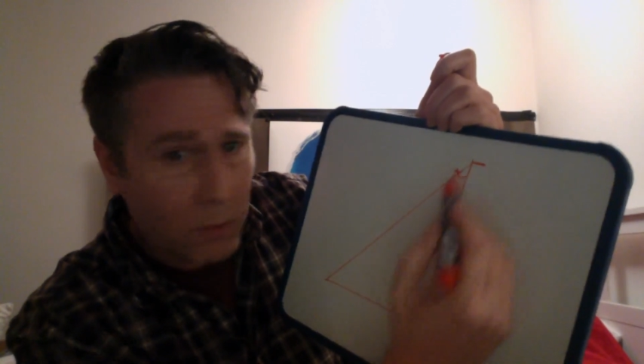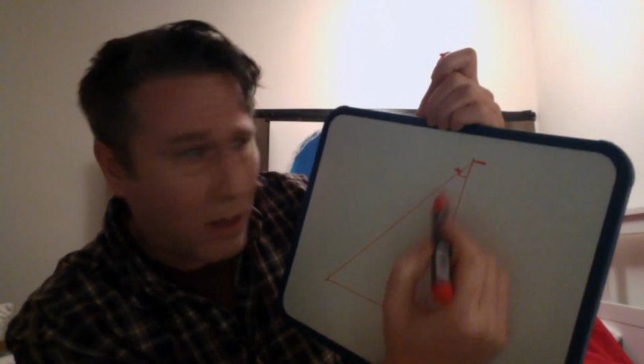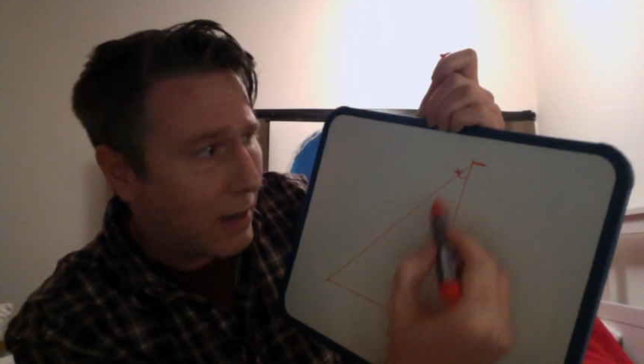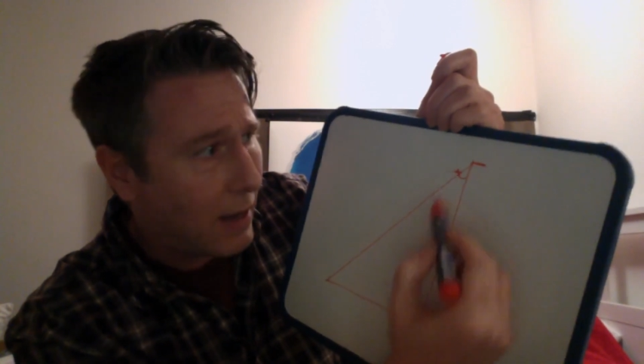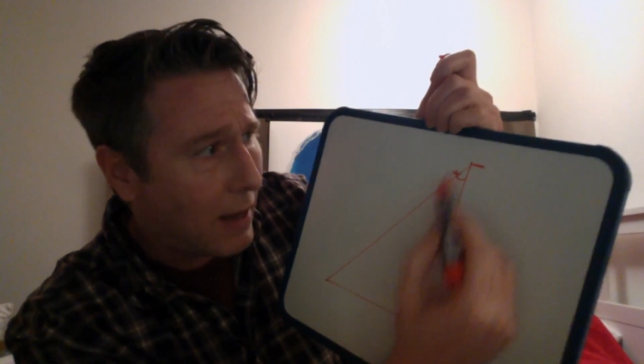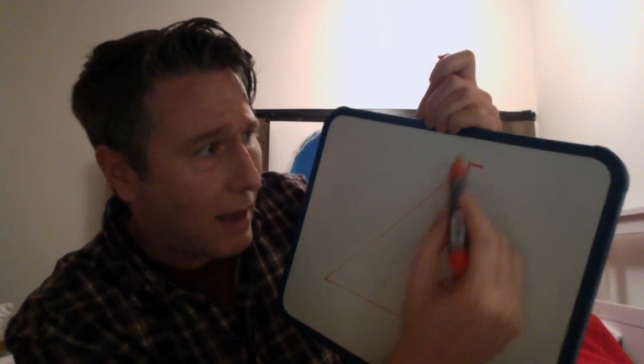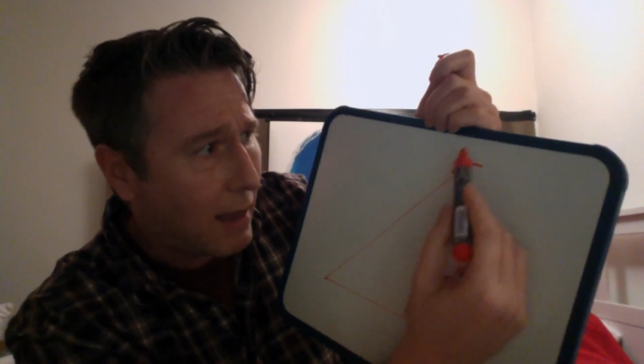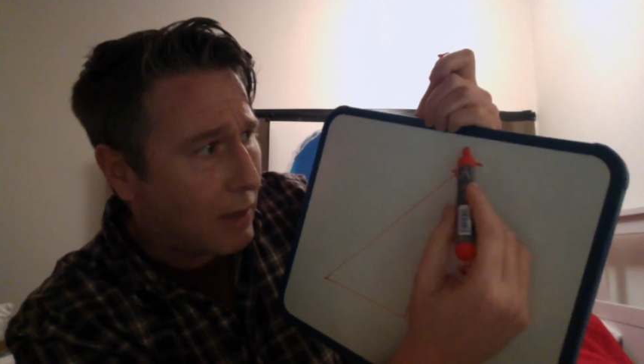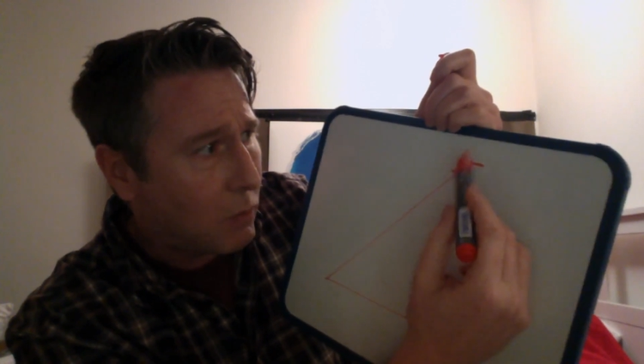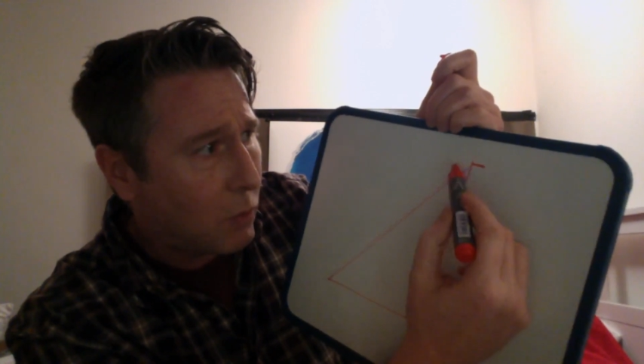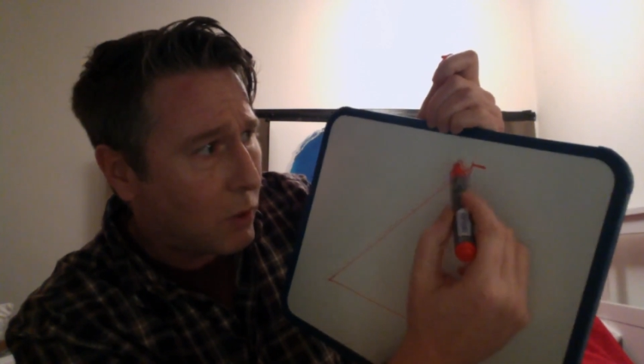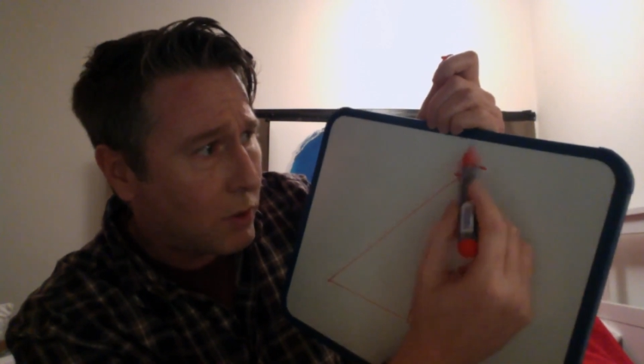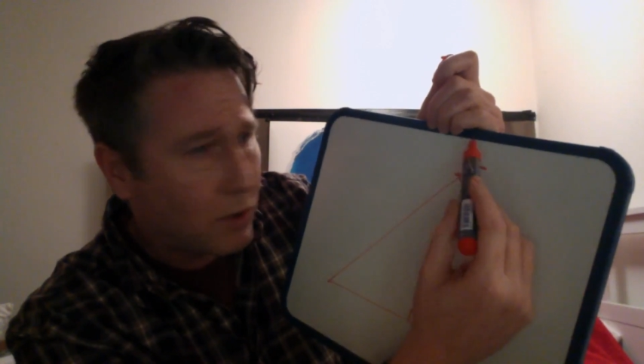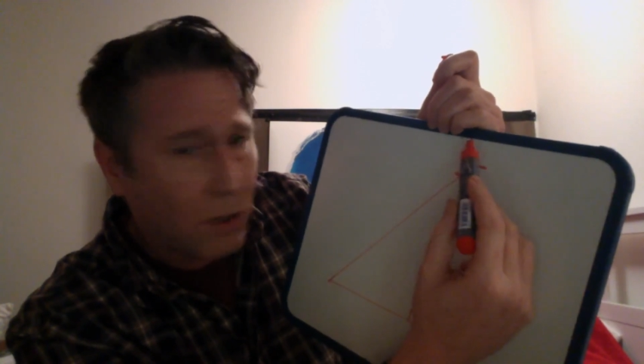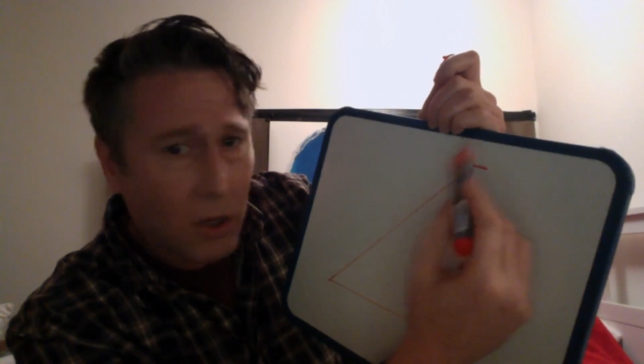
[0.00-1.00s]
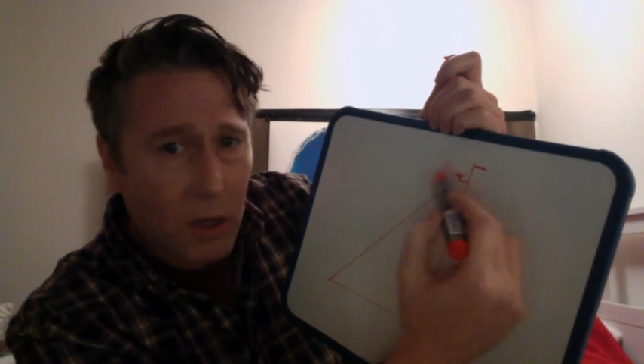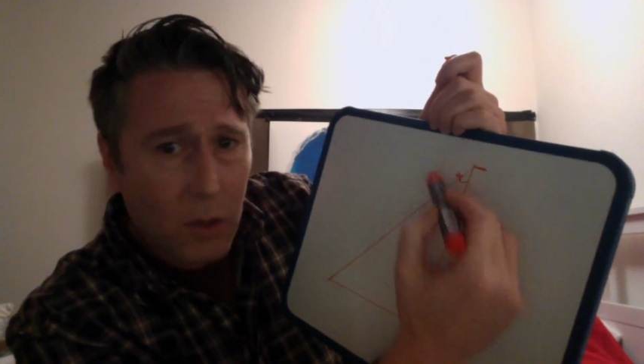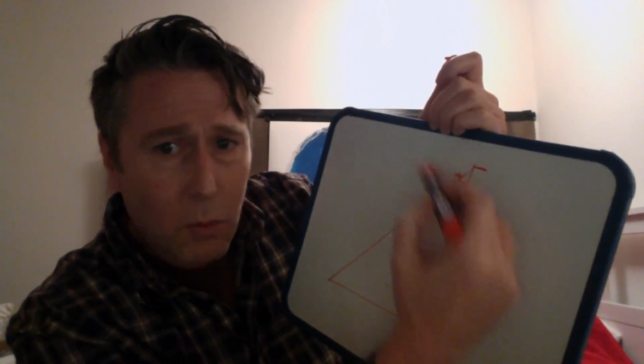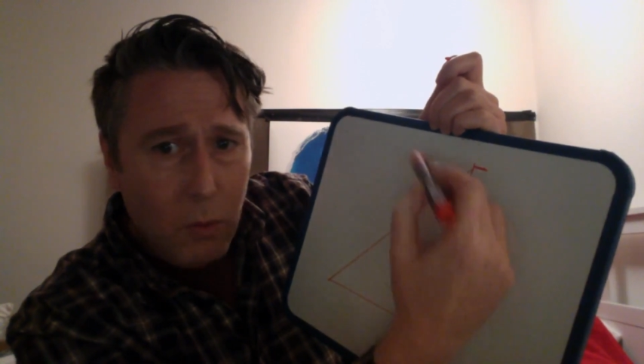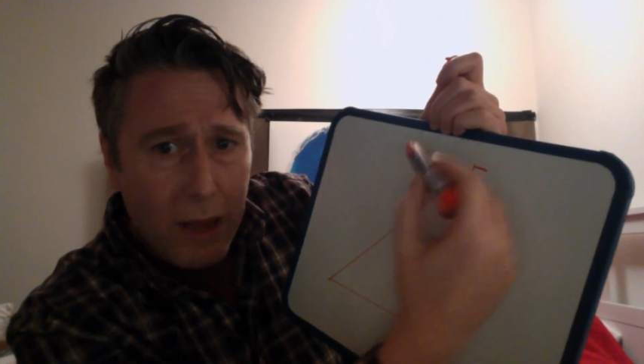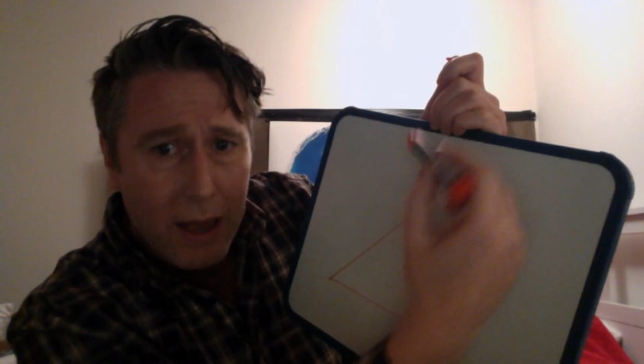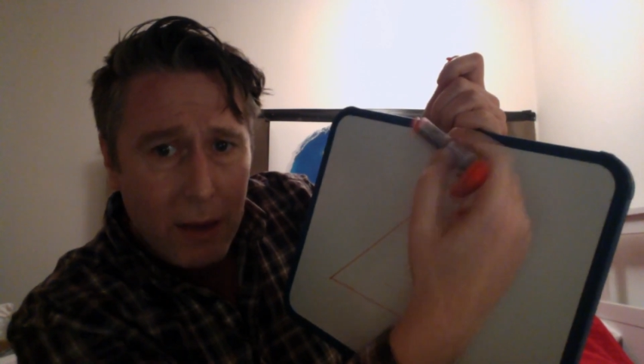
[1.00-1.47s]
like what,
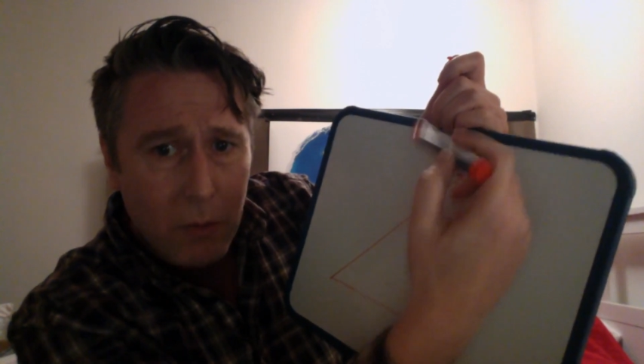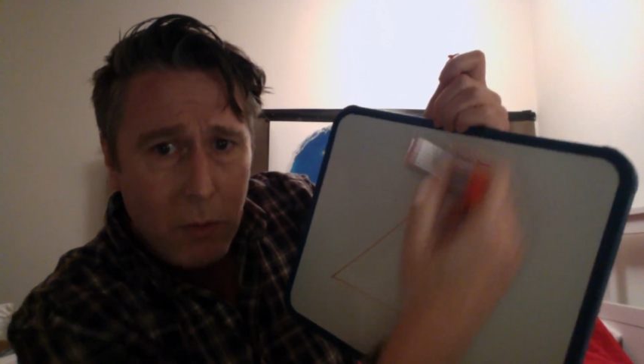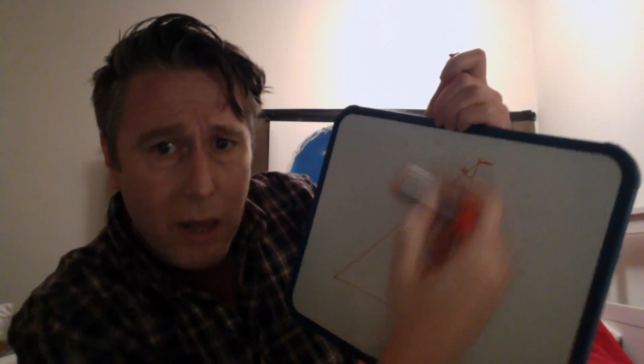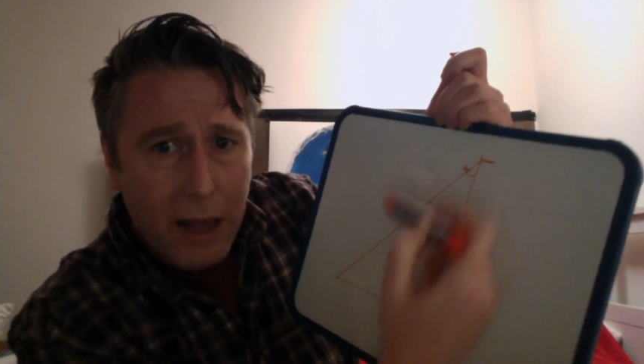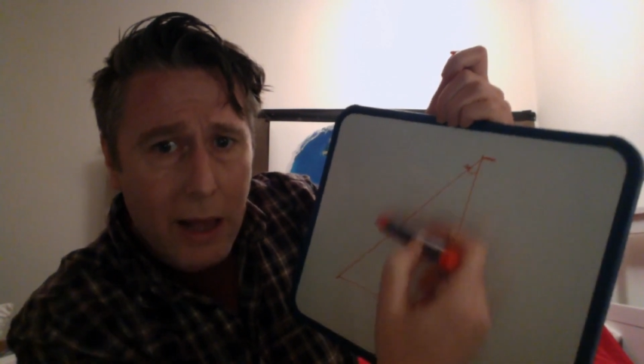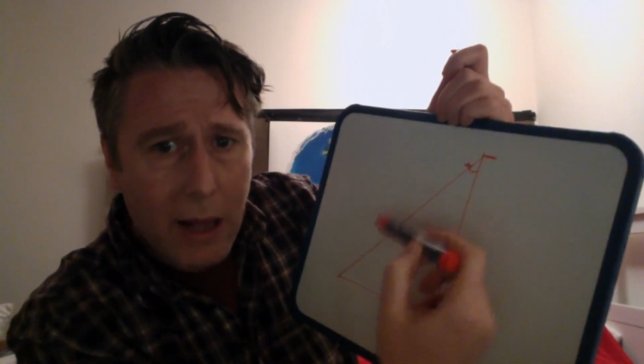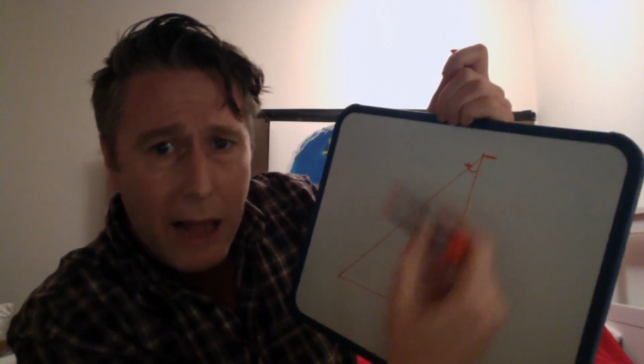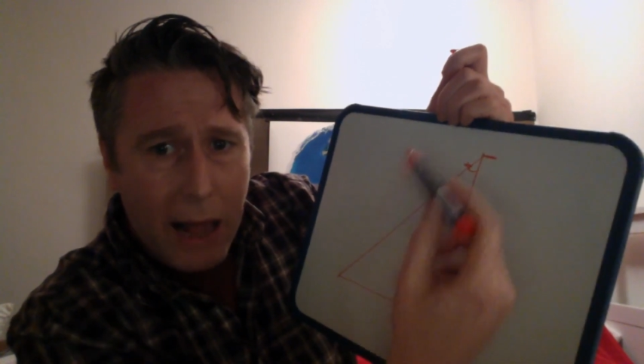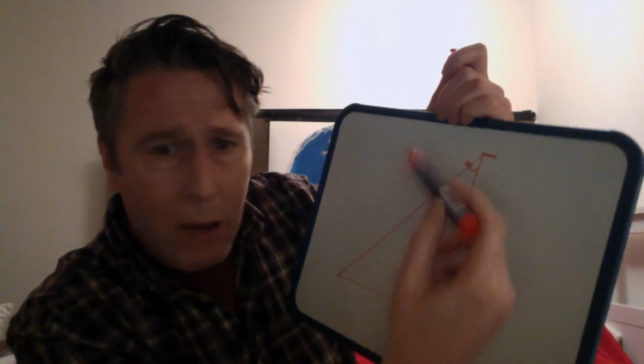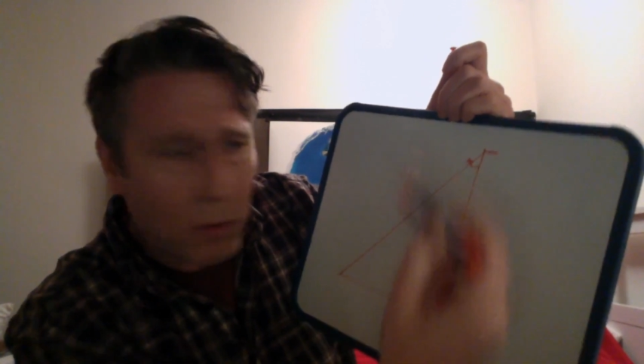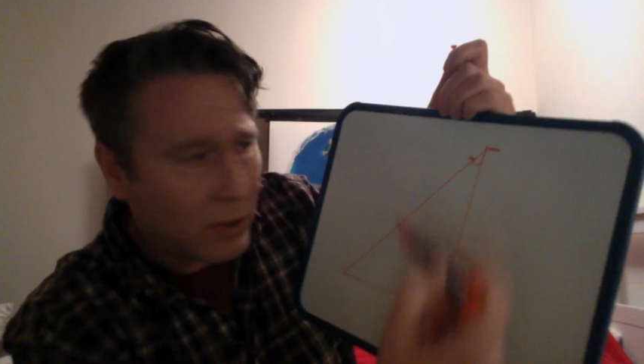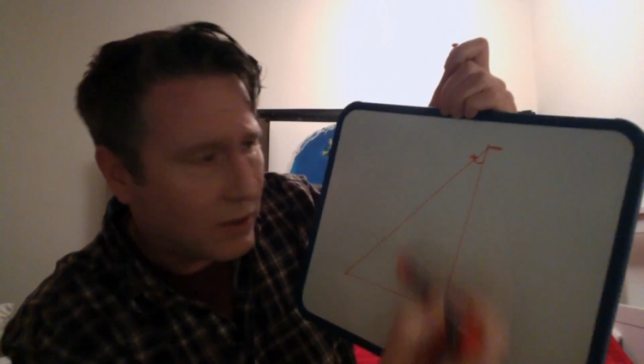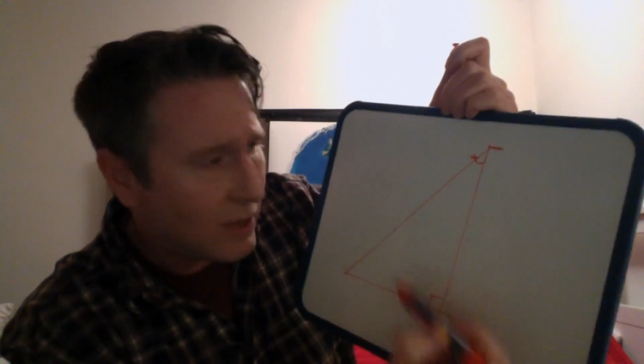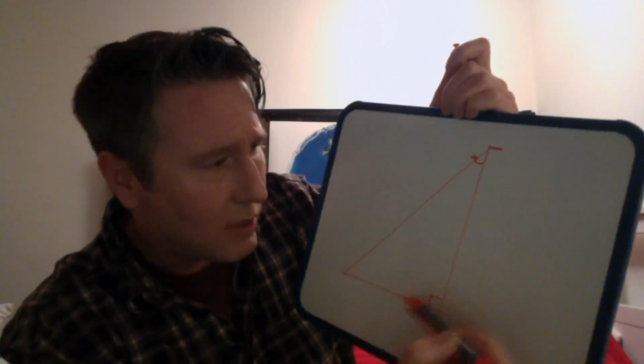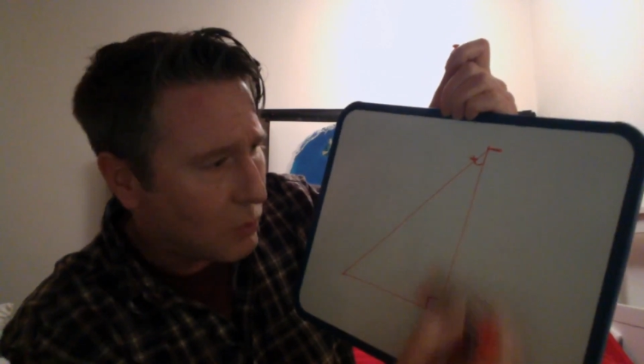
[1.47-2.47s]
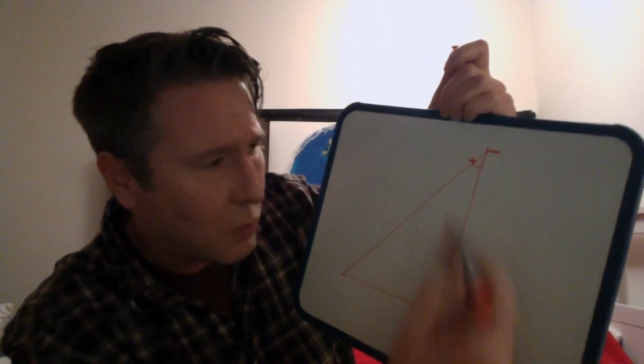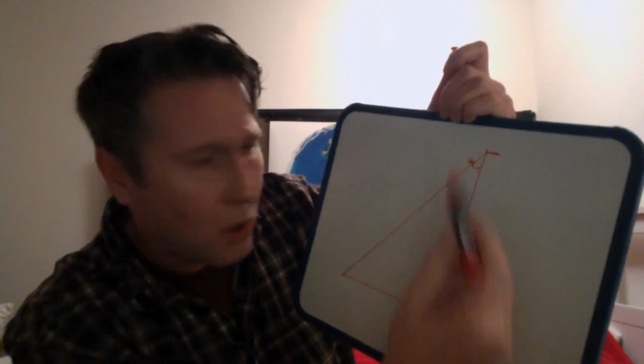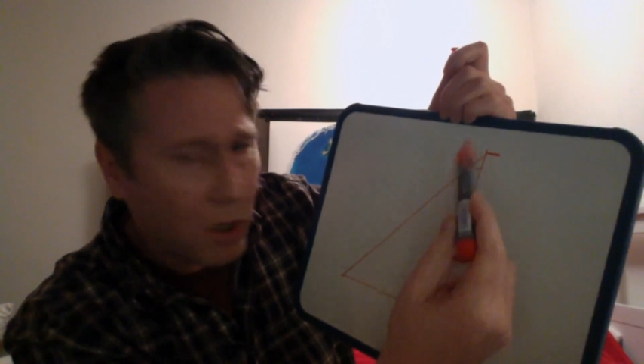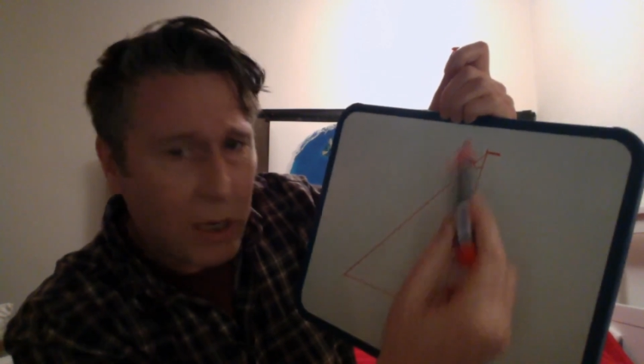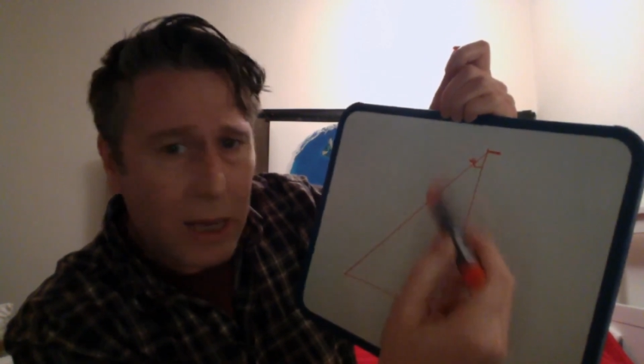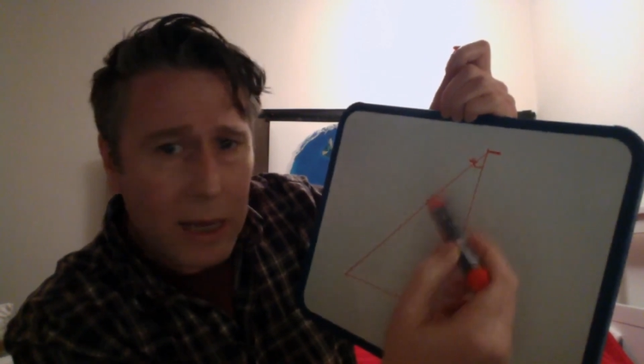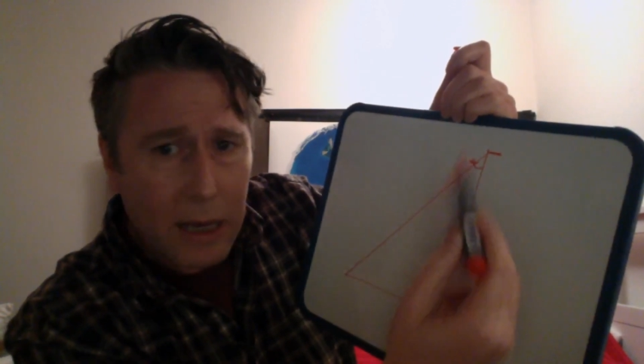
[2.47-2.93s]
where, how is this
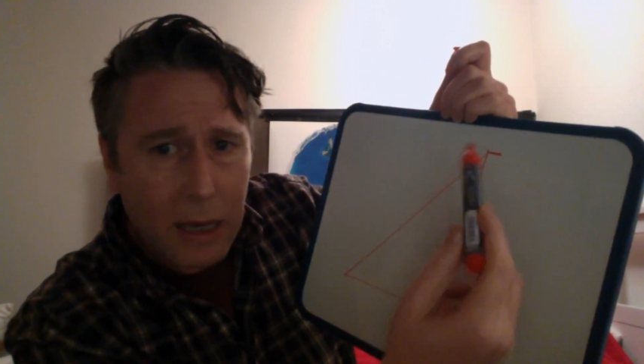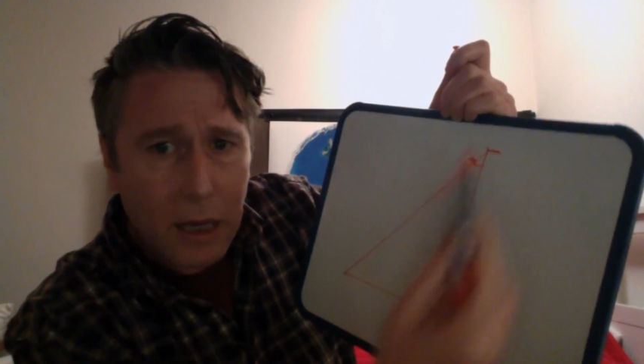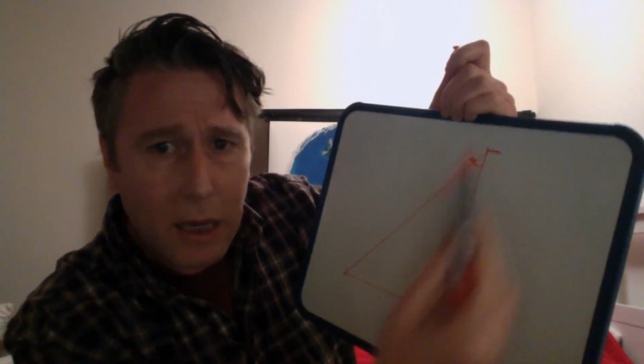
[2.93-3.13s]
working?